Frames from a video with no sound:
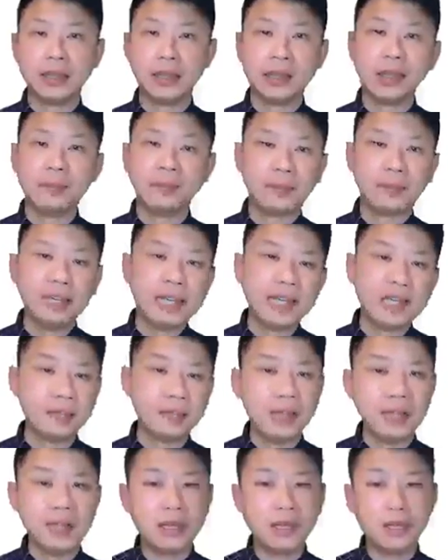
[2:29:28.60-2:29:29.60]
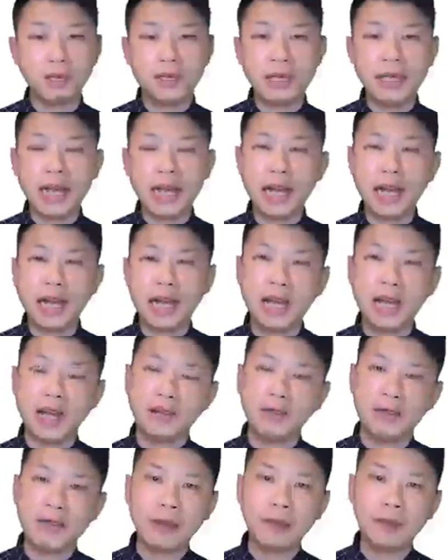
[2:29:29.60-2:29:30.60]
Complete means we
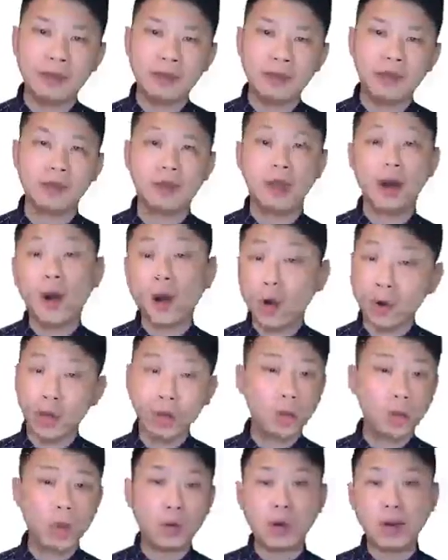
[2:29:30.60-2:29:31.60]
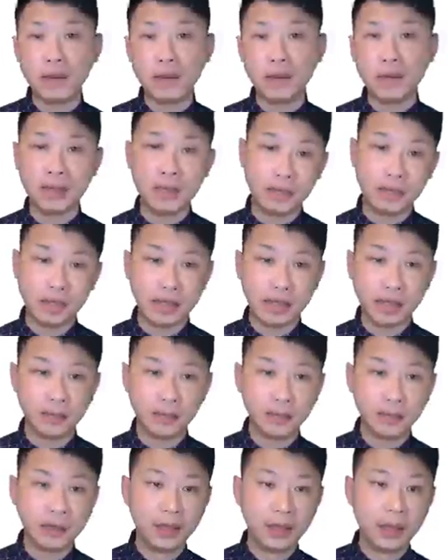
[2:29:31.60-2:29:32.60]
have captured all the requirements
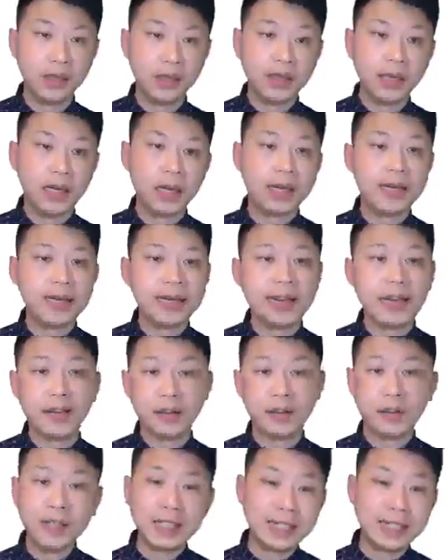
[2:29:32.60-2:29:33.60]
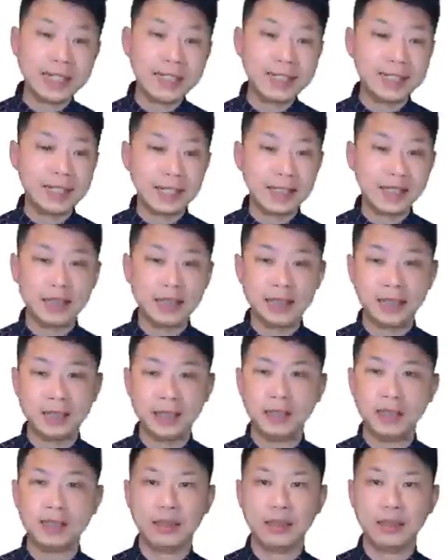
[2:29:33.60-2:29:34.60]
and they are consistent.
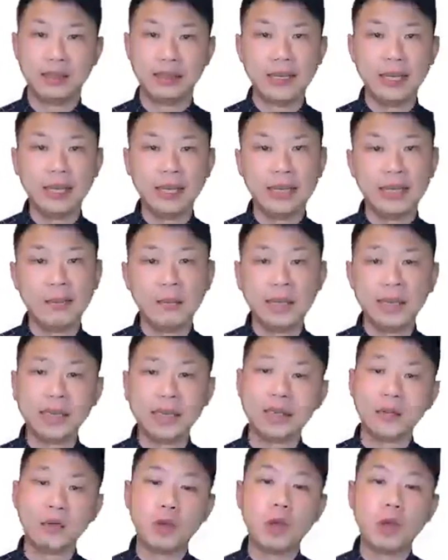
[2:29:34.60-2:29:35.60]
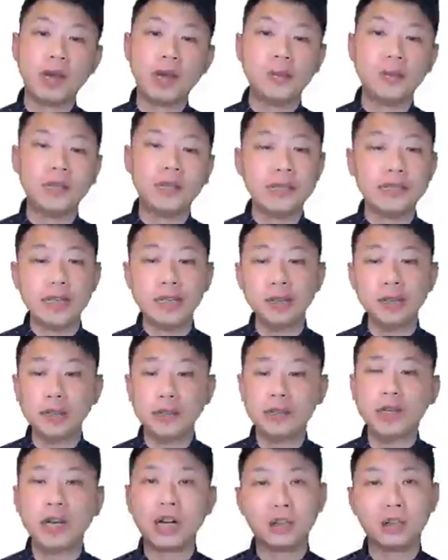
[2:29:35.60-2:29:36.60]
Okay, that means the requirements, they
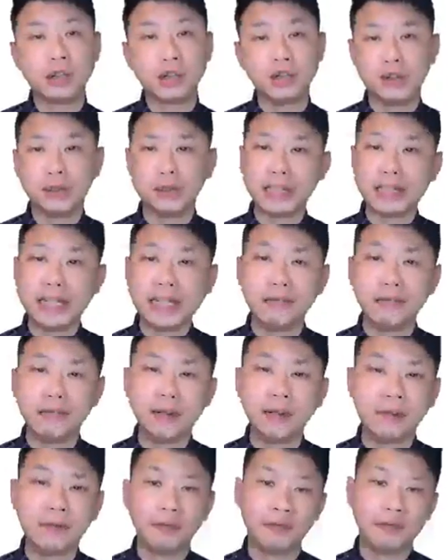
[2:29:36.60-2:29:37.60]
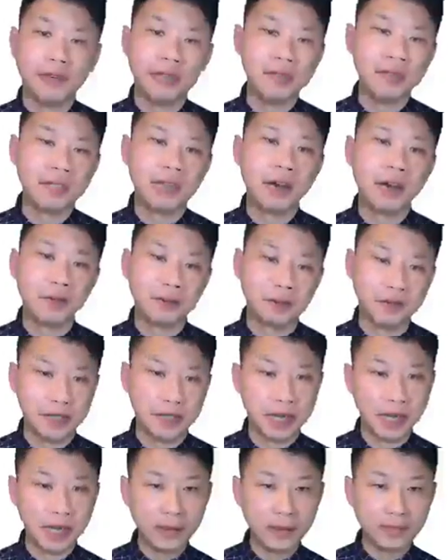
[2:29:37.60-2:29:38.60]
do not contradict with themselves.